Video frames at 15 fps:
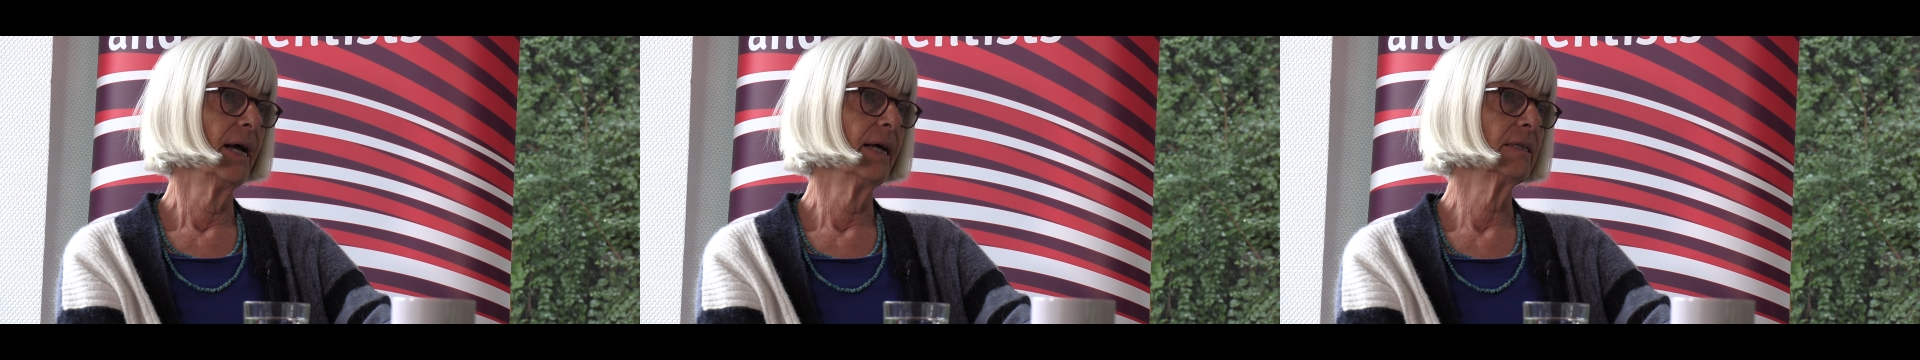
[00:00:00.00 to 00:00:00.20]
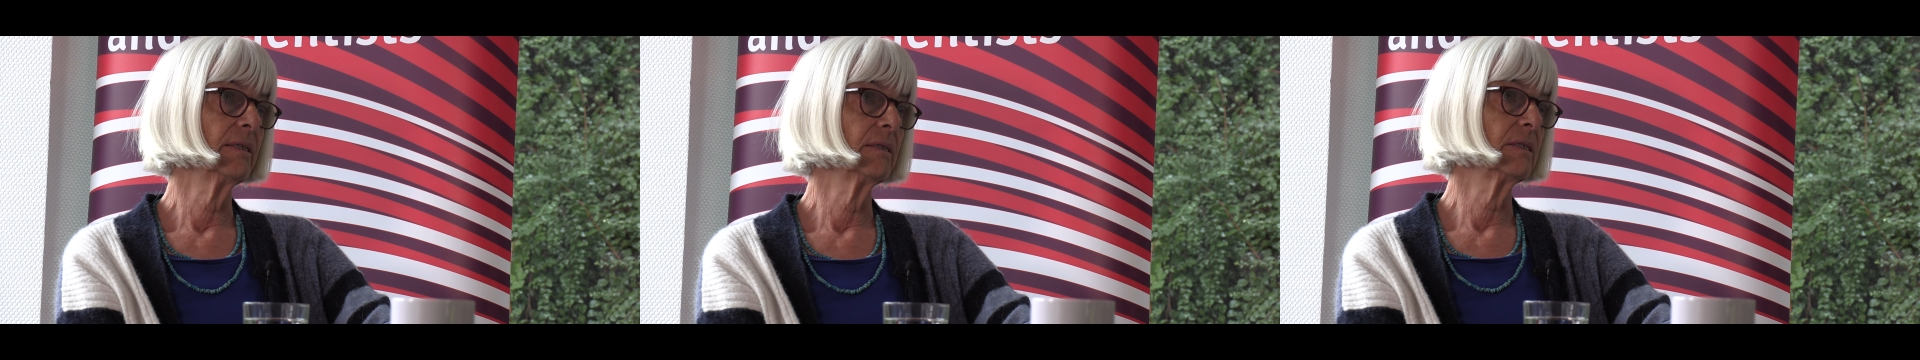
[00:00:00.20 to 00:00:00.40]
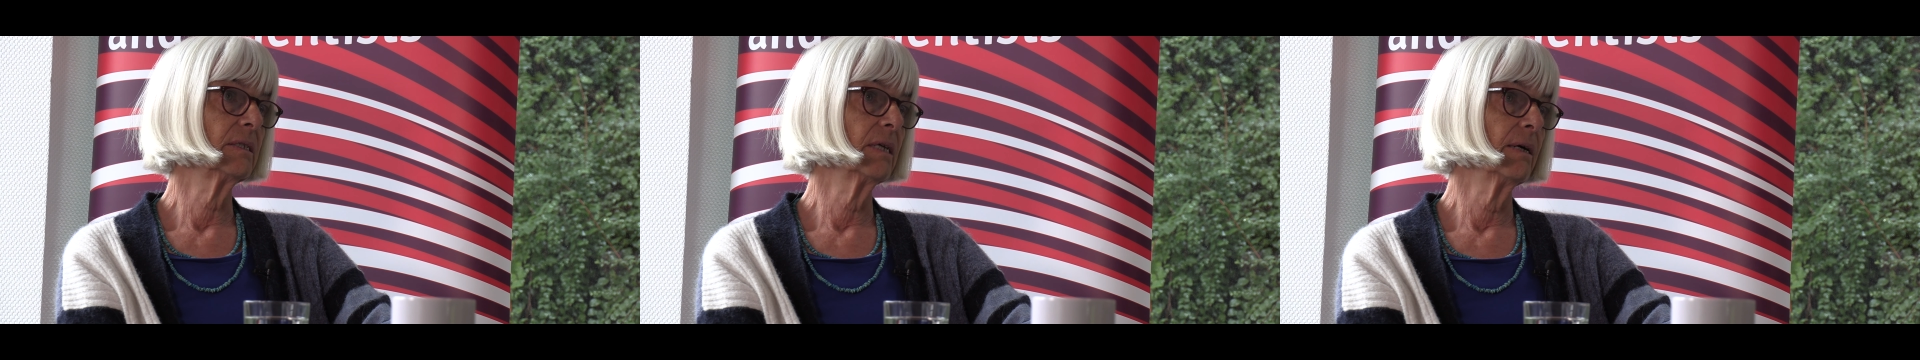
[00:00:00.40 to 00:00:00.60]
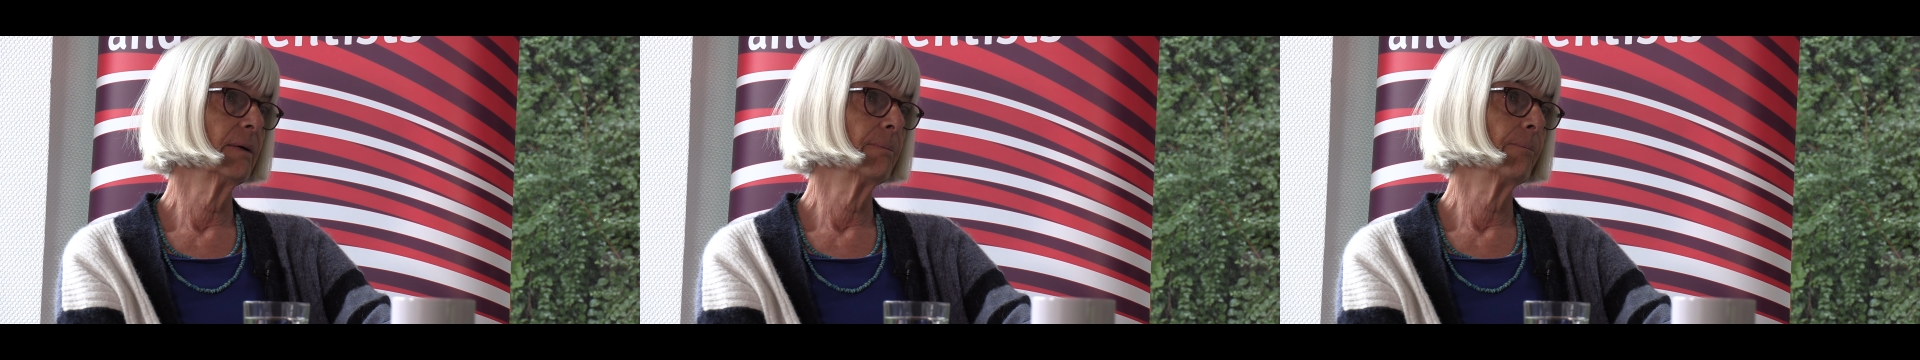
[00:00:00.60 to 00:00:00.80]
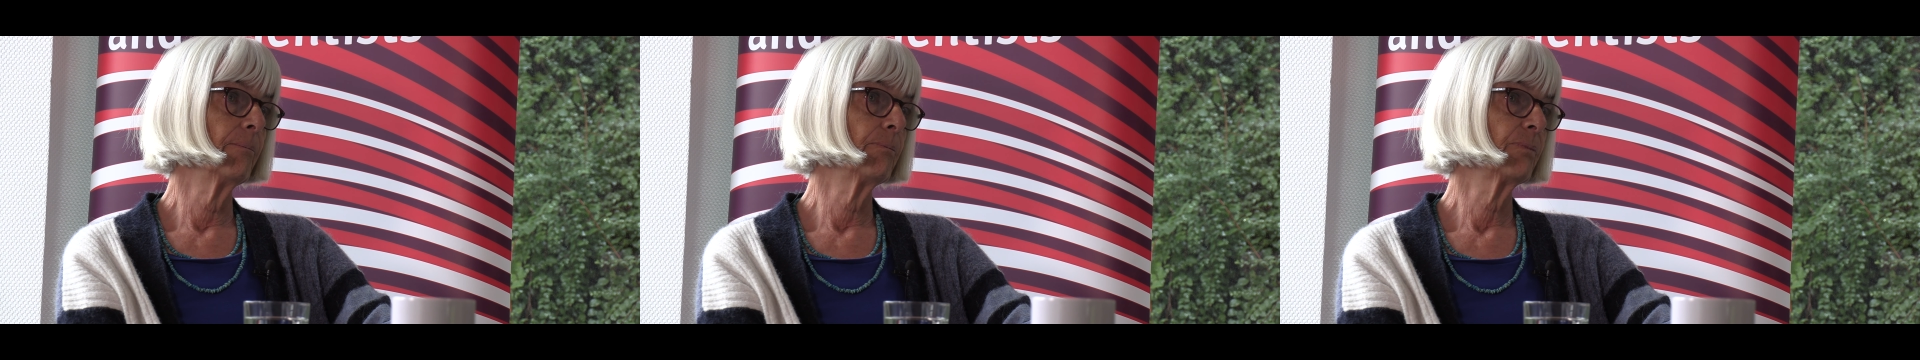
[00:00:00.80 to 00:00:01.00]
And
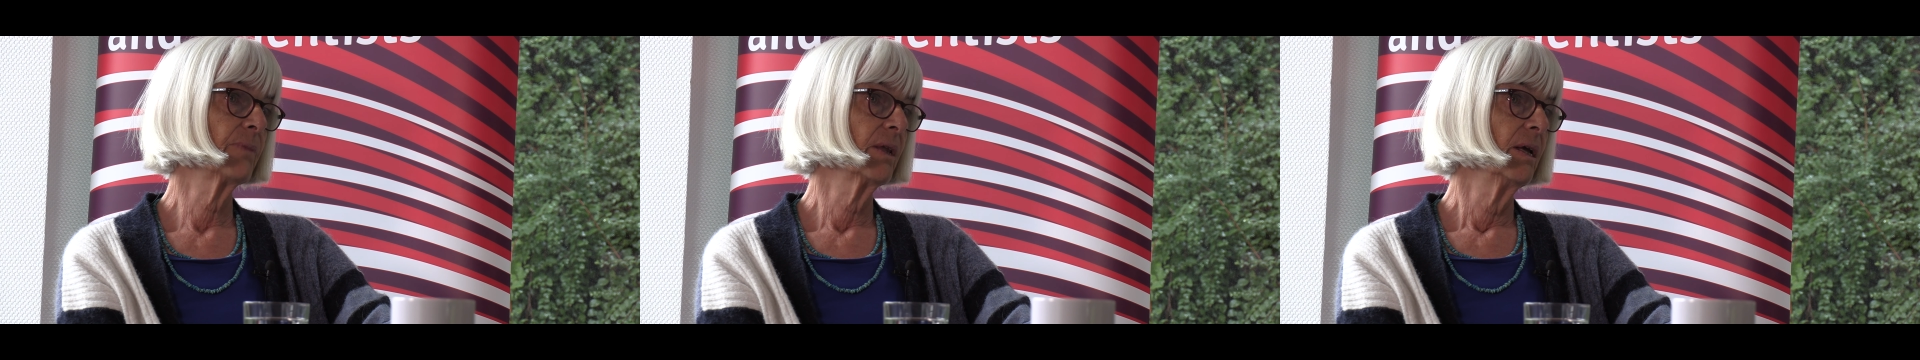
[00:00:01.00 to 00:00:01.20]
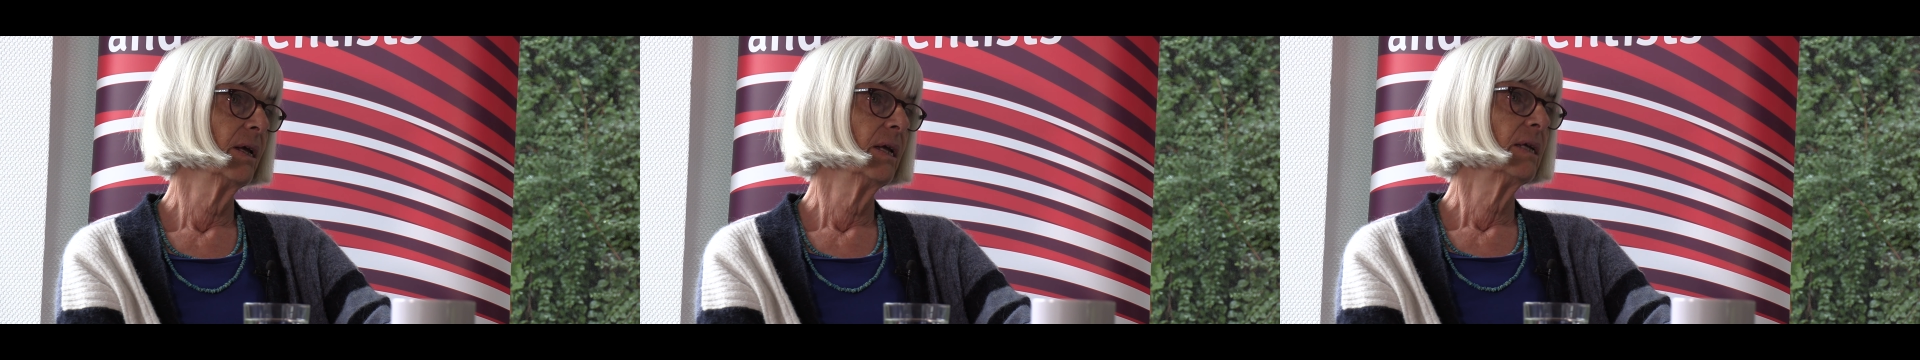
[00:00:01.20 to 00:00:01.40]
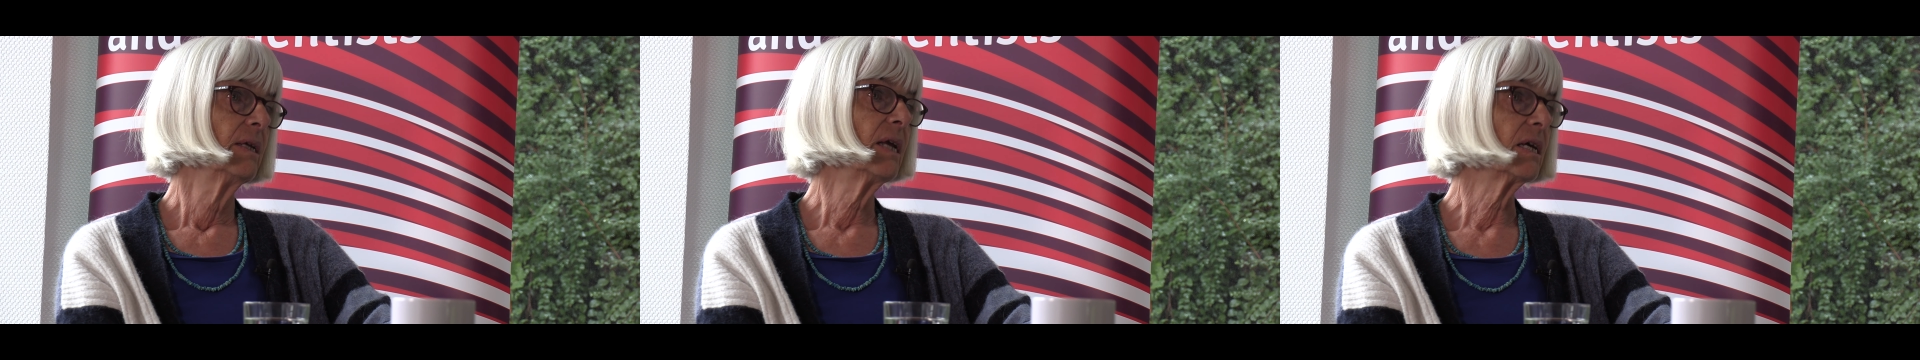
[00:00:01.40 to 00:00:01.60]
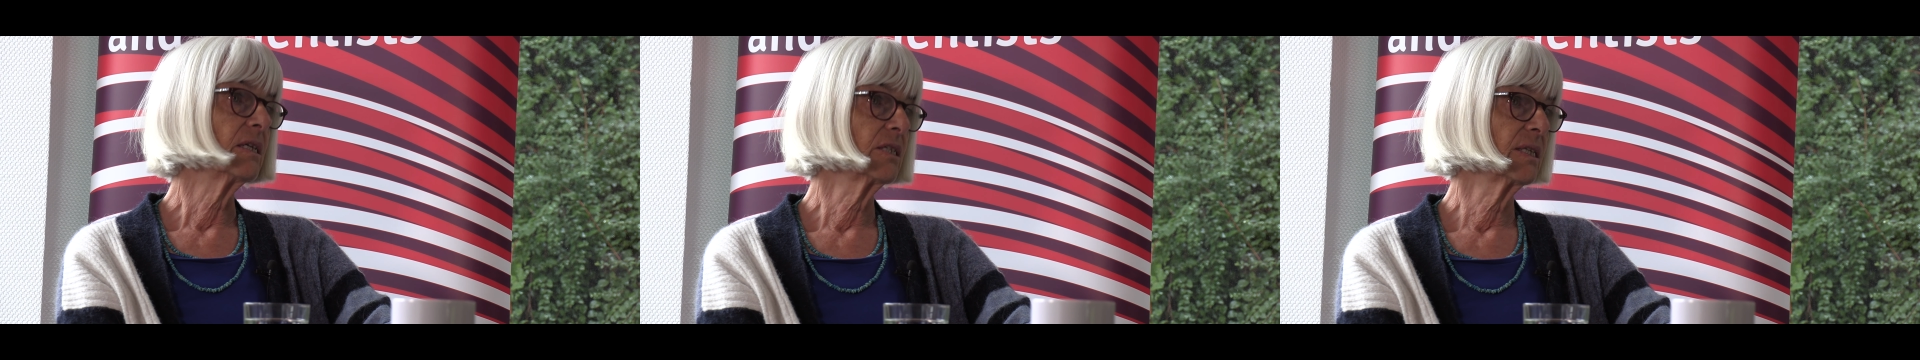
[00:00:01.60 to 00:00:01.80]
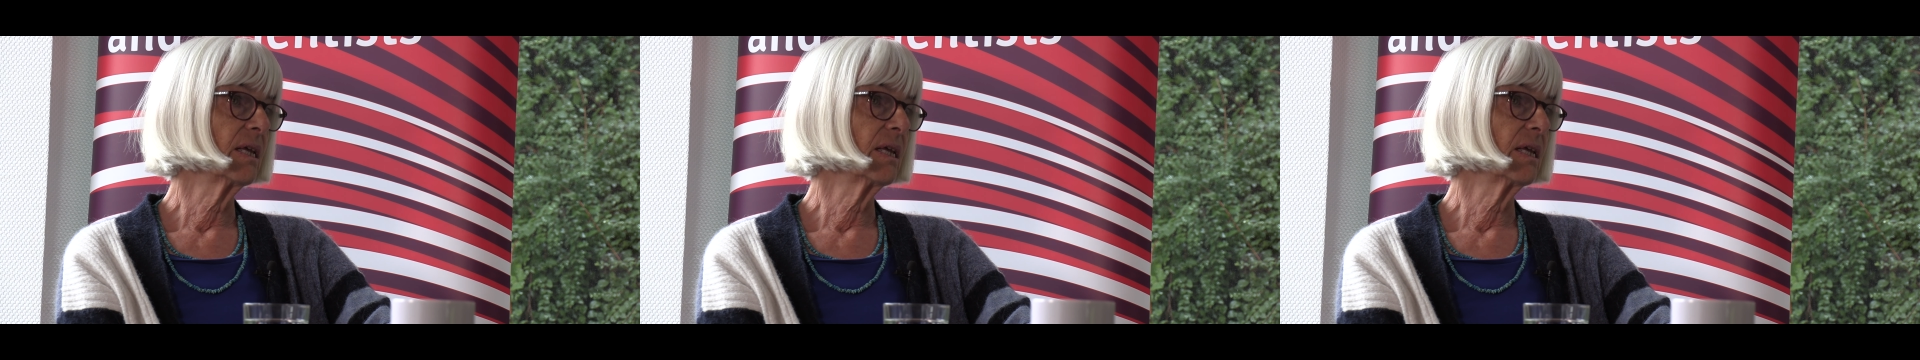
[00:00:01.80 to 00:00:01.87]
um, yes,